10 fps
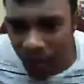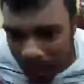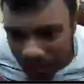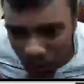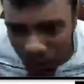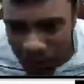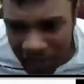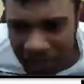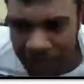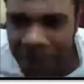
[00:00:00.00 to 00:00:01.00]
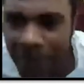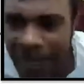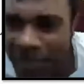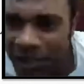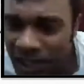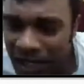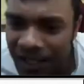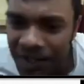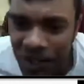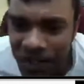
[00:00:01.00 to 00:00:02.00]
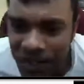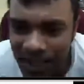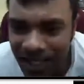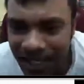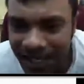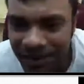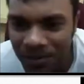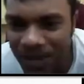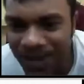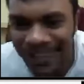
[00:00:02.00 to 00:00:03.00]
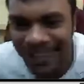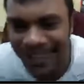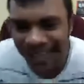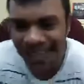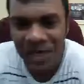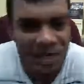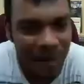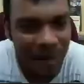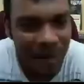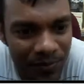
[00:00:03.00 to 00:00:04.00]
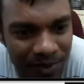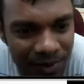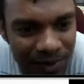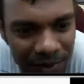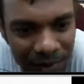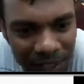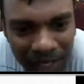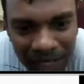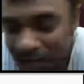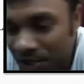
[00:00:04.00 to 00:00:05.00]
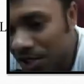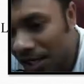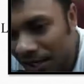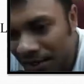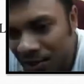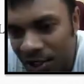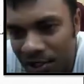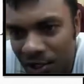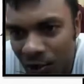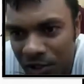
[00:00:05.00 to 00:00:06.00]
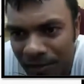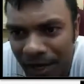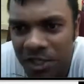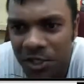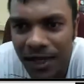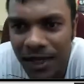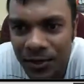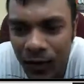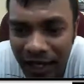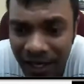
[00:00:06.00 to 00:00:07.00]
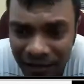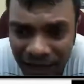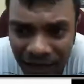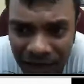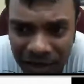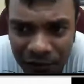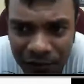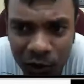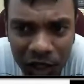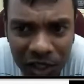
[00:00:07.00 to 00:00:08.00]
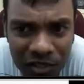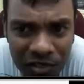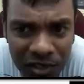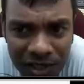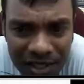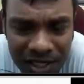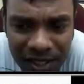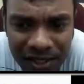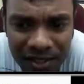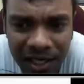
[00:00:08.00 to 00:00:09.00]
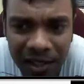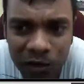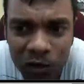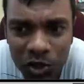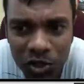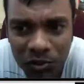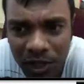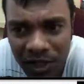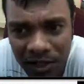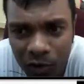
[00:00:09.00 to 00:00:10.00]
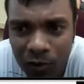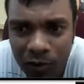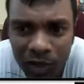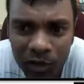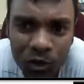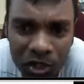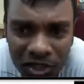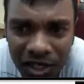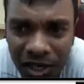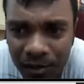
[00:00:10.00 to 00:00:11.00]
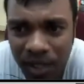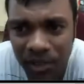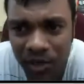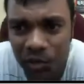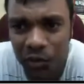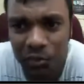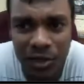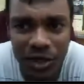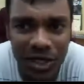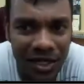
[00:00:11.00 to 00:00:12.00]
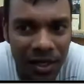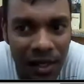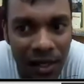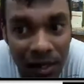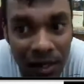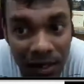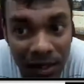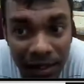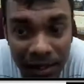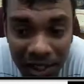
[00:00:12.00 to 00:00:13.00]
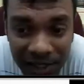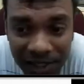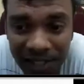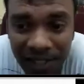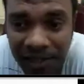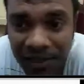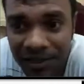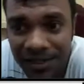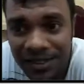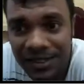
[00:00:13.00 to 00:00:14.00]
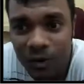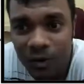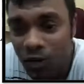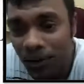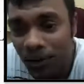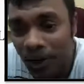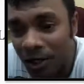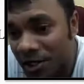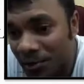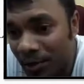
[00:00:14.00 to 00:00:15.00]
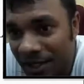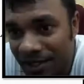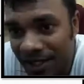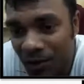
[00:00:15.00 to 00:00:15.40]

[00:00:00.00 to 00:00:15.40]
um, group members is a challenge, especially for large classes. To me, the biggest challenge is user management. When I have a class of 400, I post articles and Facebook tracks who views what I post. Yep, excellent. Yep. I like the polling tutor.